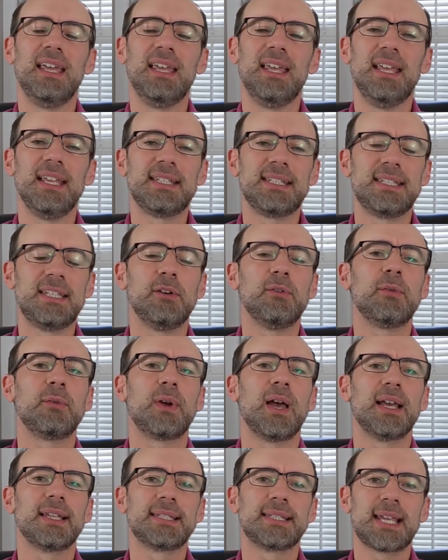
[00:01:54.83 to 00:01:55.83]
it's still
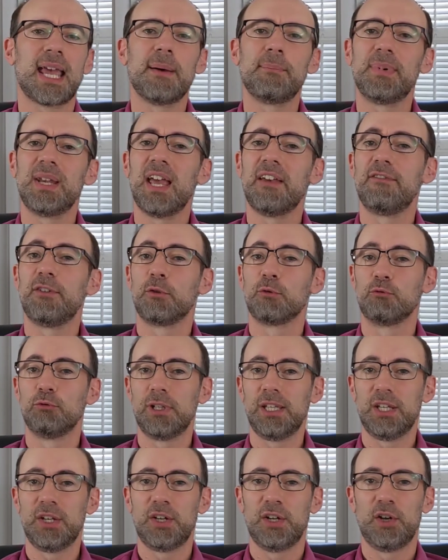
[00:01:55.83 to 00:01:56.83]
a company I feel
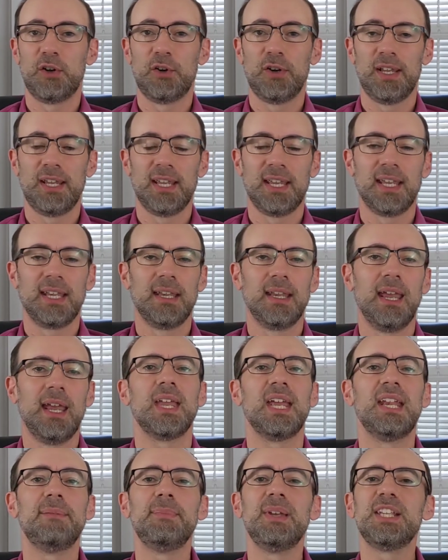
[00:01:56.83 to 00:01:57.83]
really good owning, and
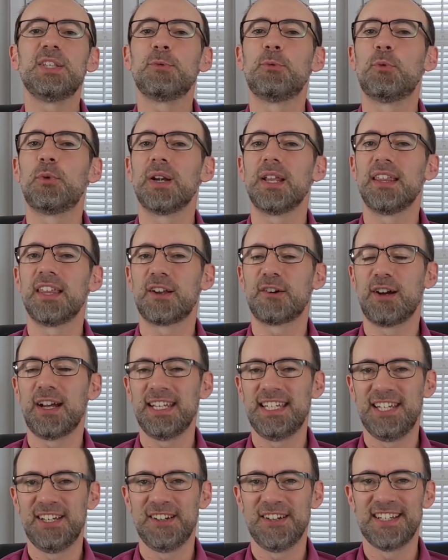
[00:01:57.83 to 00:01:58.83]
it meets one of the
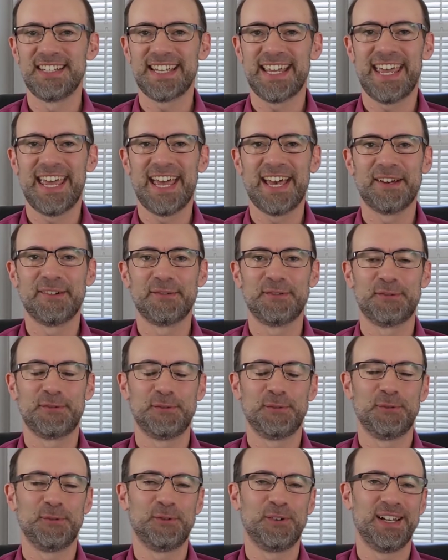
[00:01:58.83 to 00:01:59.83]
criteria I have
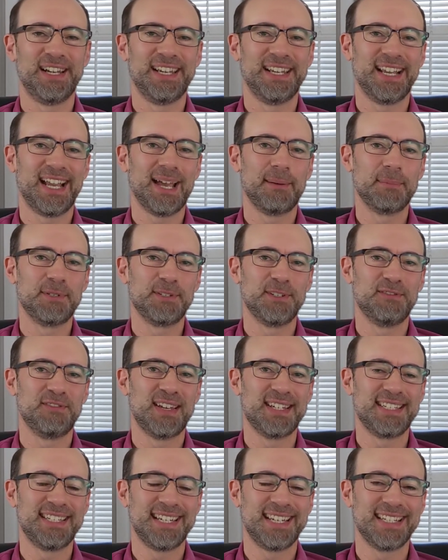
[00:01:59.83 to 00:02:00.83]
when it comes to
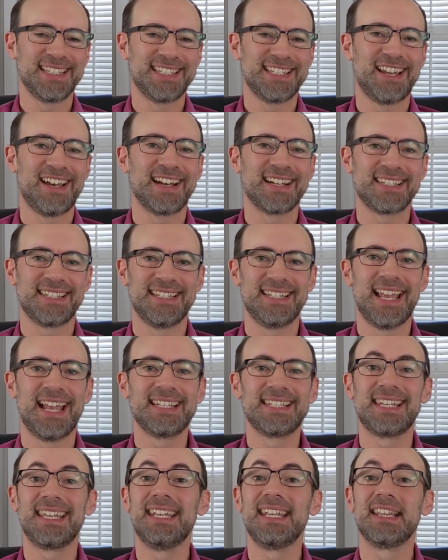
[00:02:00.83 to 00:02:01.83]
investing in stocks, and
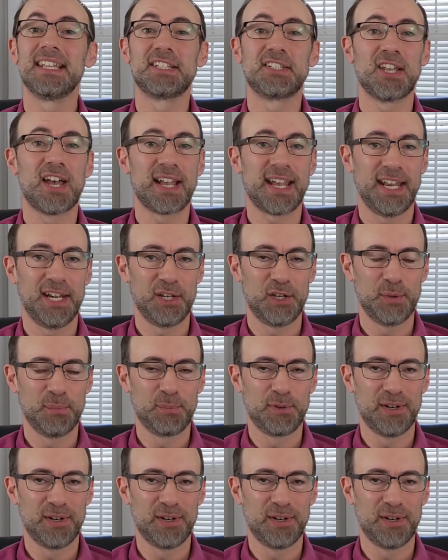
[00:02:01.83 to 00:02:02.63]
that's getting the stock at a good